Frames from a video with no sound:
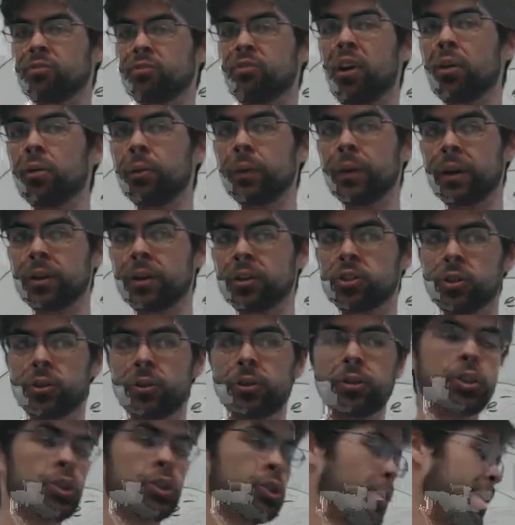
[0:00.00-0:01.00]
following a
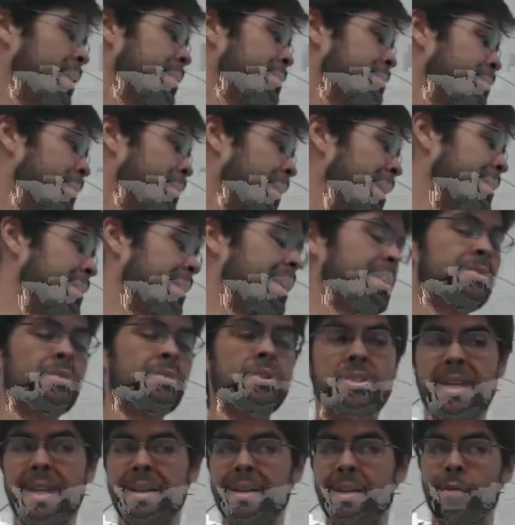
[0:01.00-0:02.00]
certain trend by
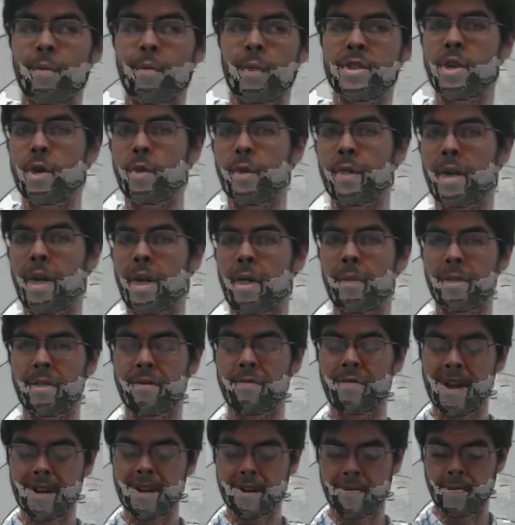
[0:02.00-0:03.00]
understanding what's going on
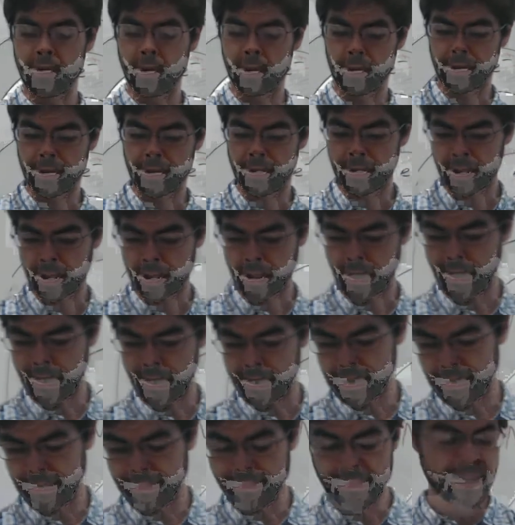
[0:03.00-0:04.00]
with effective nuclear
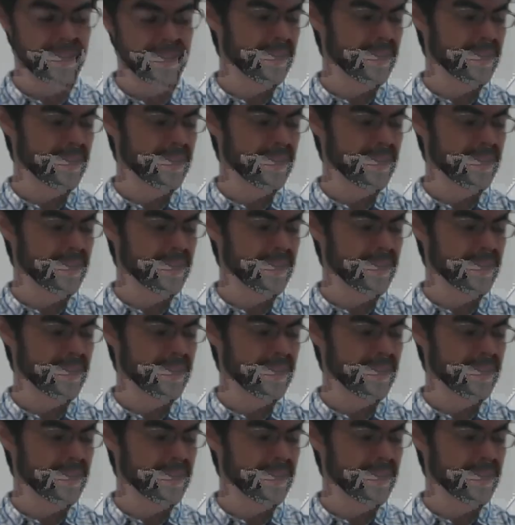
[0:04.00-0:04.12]
charge.